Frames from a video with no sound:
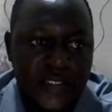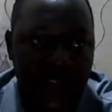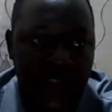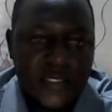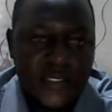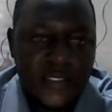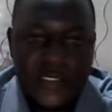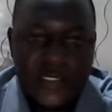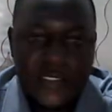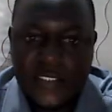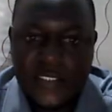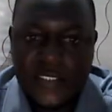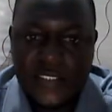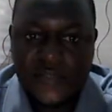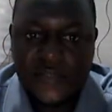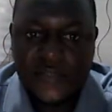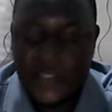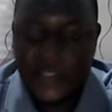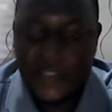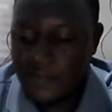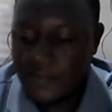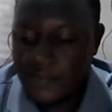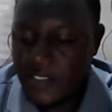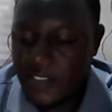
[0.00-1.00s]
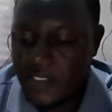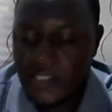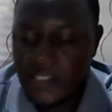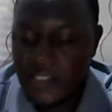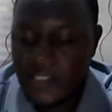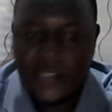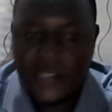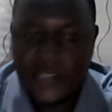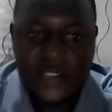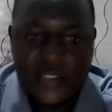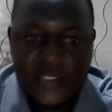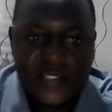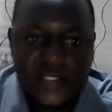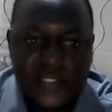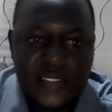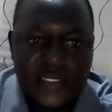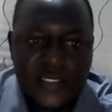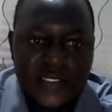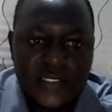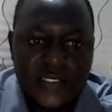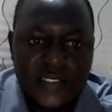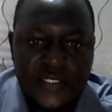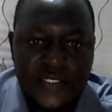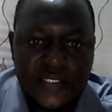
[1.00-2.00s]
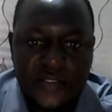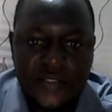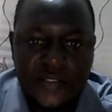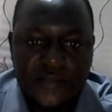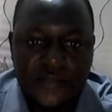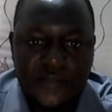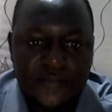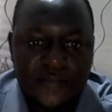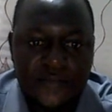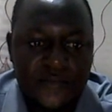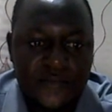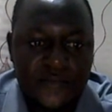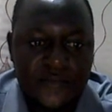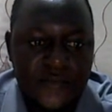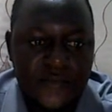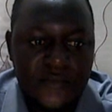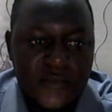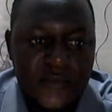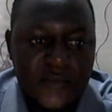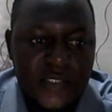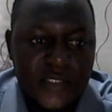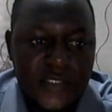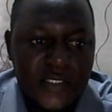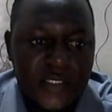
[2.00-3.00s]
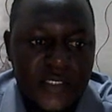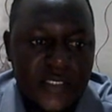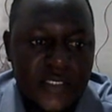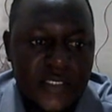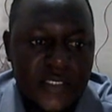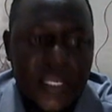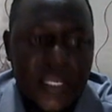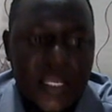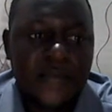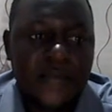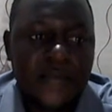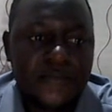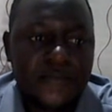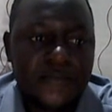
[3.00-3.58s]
Let us try to run a slideshow. Yeah.